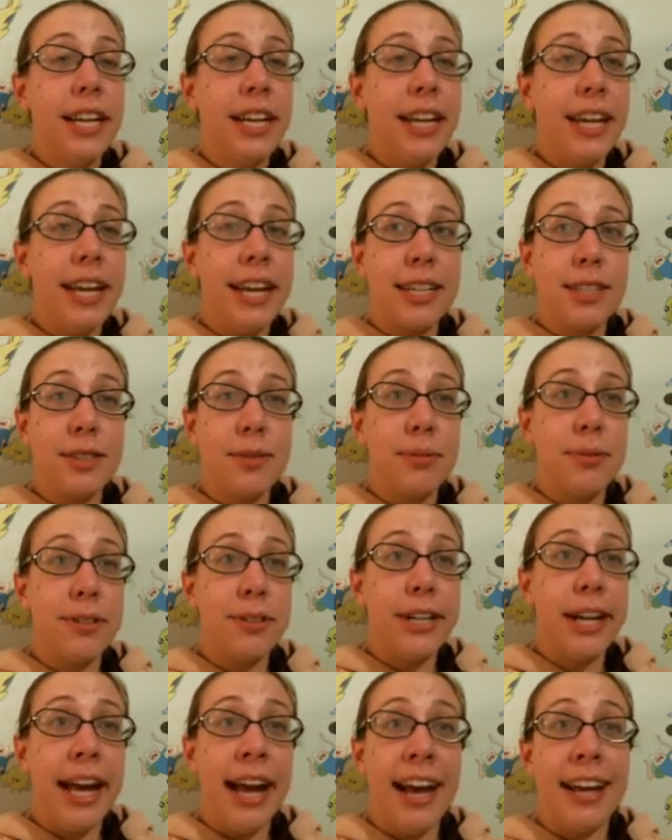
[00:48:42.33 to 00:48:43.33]

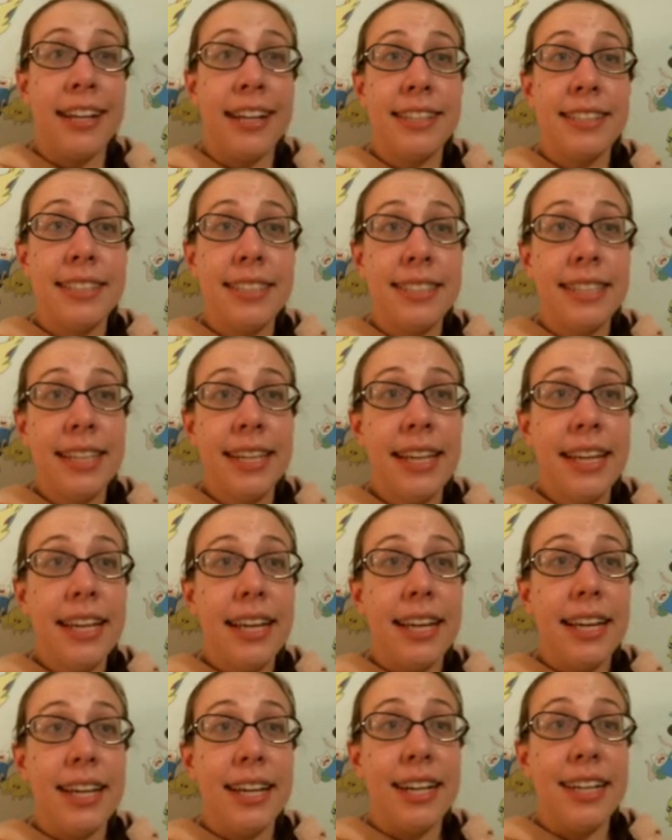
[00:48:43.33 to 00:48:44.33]
Export As.
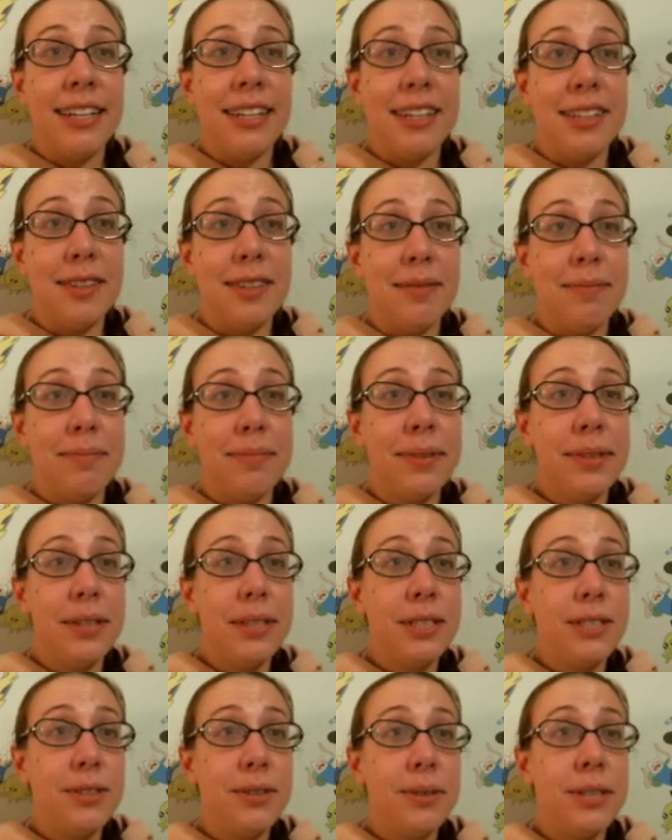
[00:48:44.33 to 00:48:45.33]
So
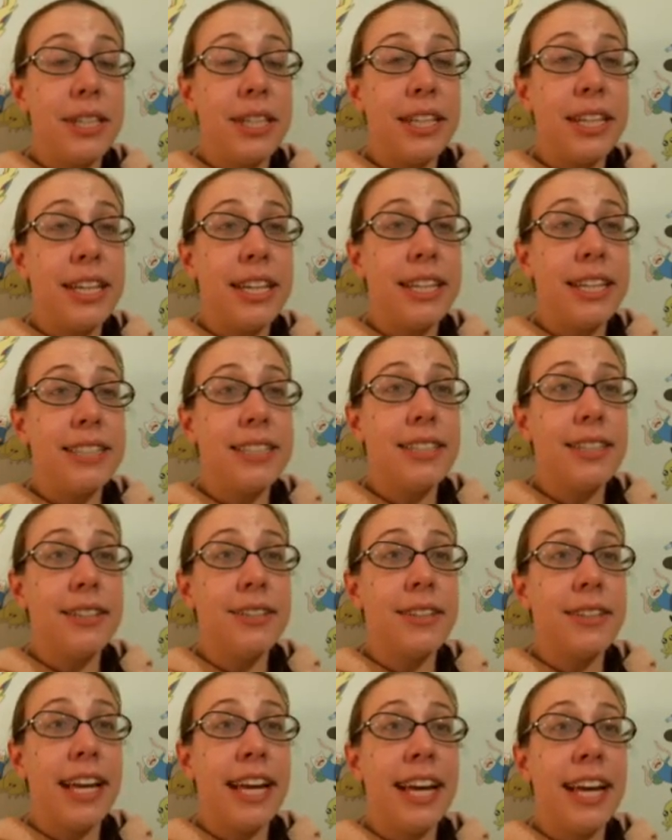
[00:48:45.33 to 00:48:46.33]
we can hit
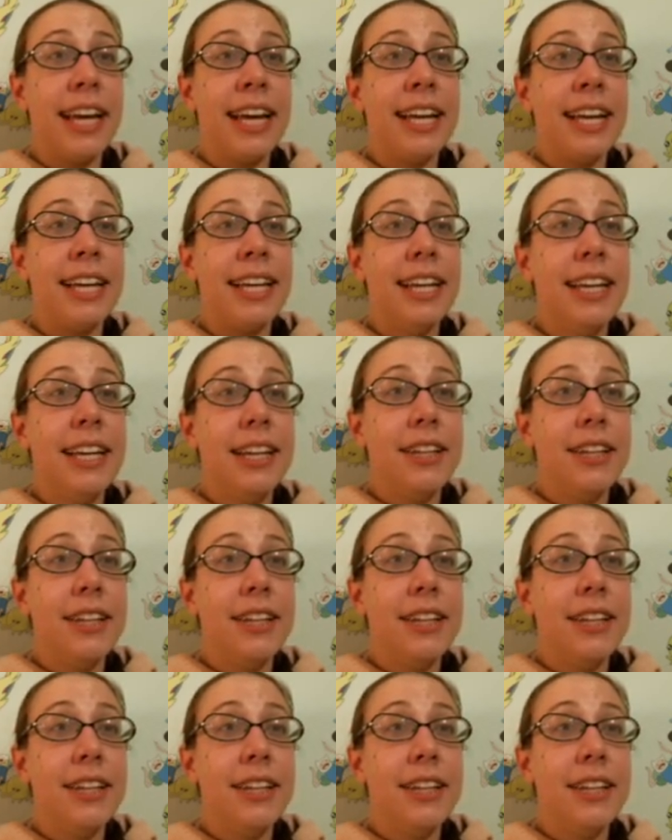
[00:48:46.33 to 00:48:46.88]
OK.